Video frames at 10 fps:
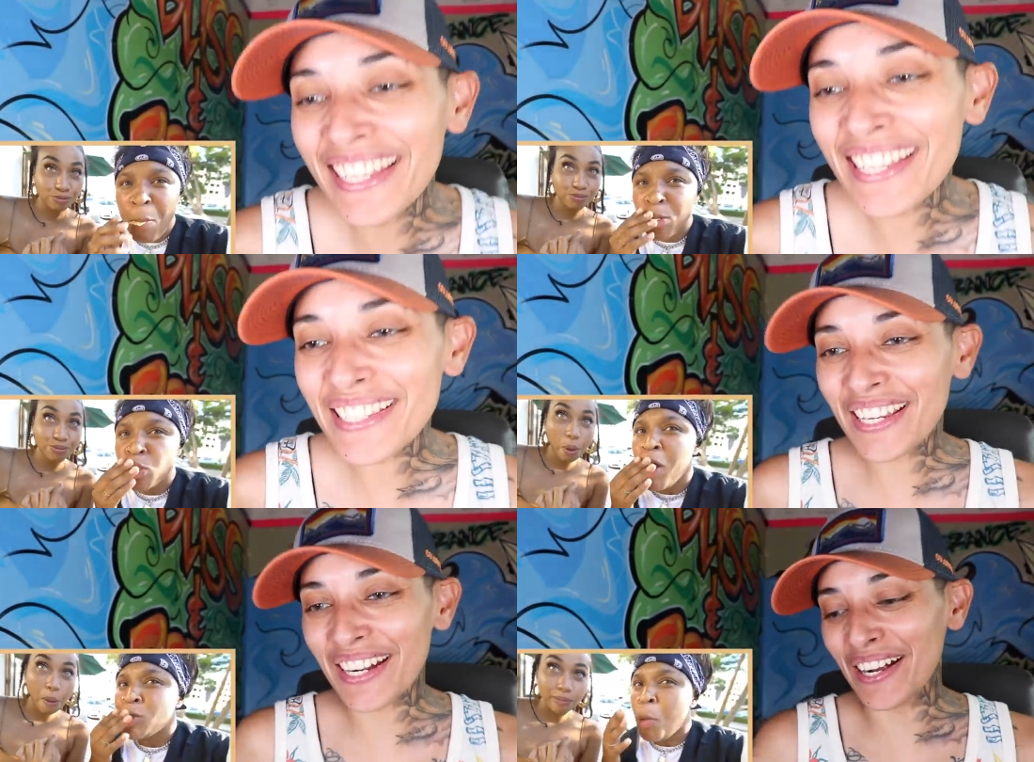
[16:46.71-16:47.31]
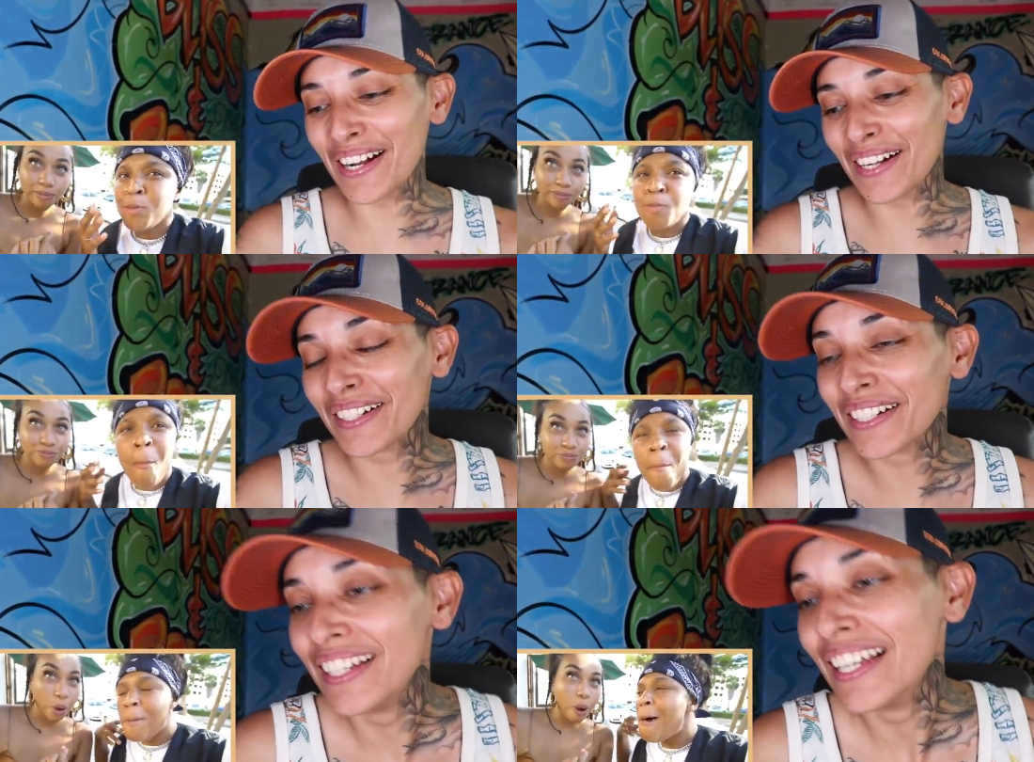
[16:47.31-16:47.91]
Speaker 1: This
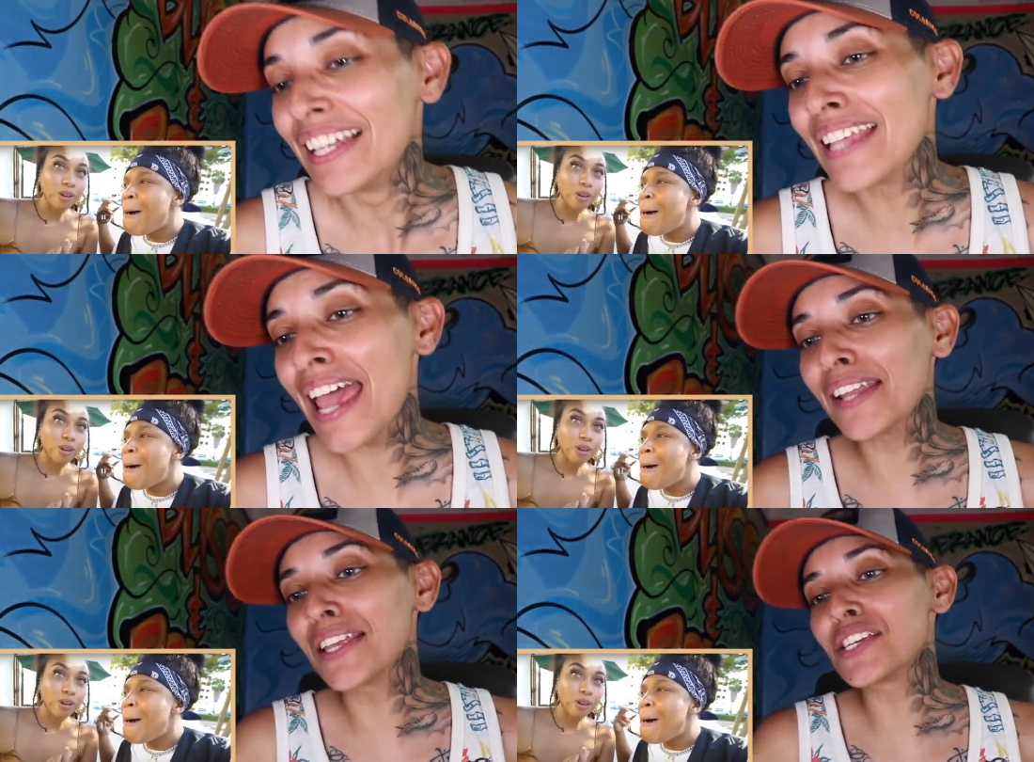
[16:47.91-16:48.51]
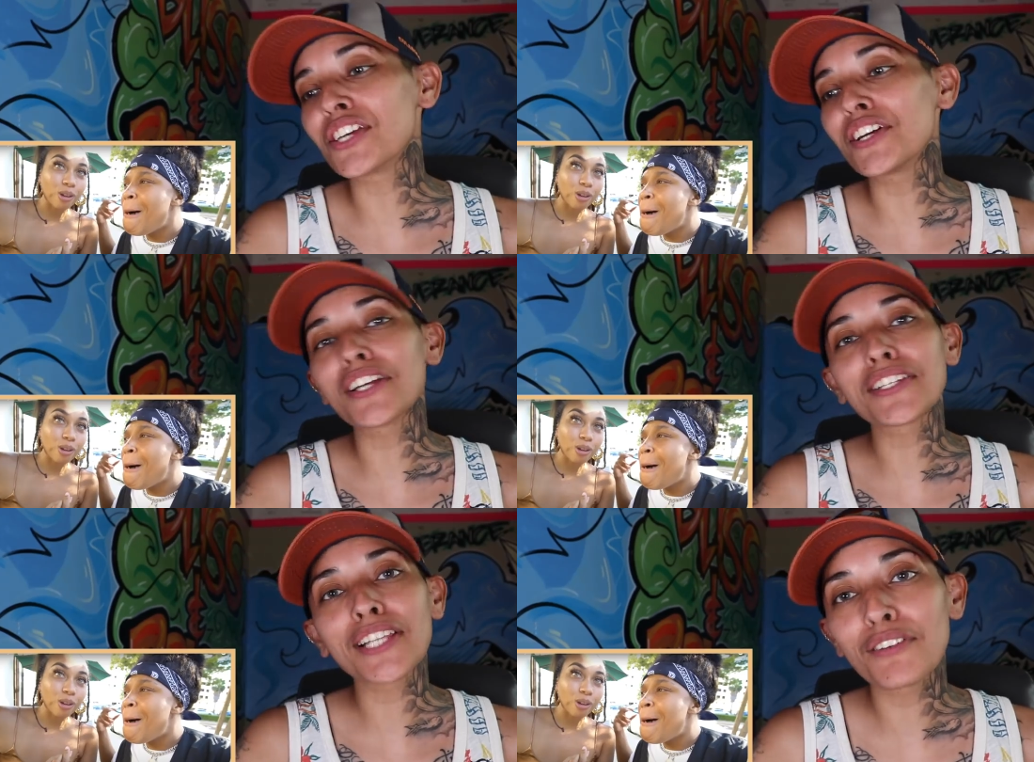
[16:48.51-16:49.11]
girl, Natalie, sure
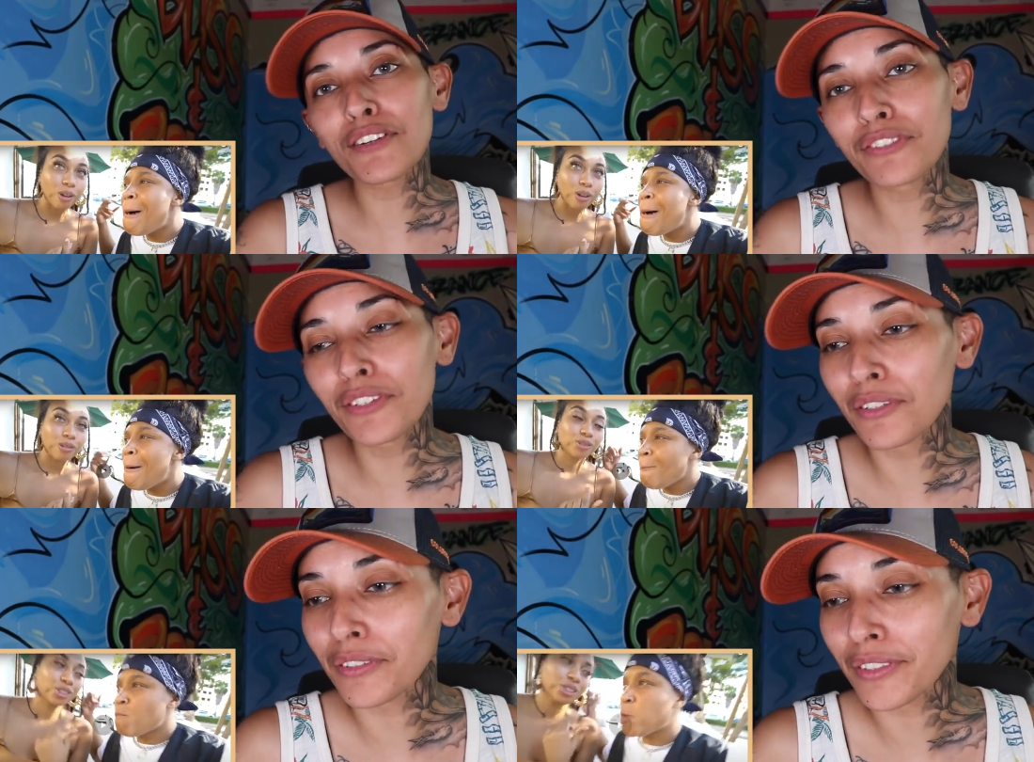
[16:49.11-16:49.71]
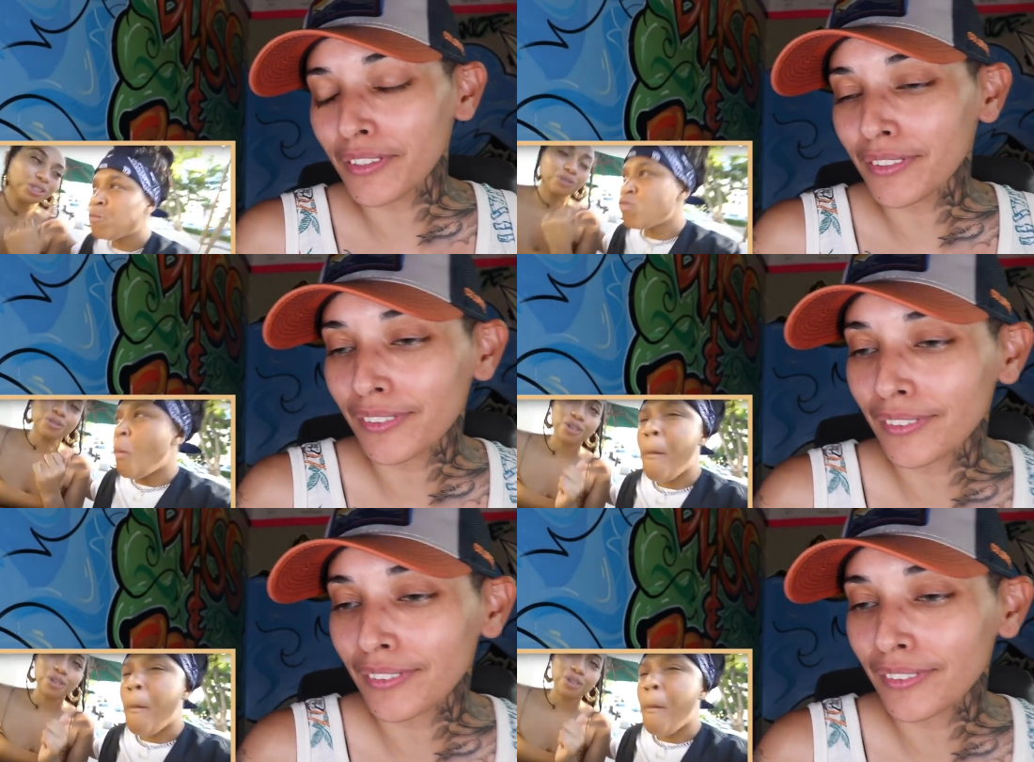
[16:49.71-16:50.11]
does love her food. Mm-mm.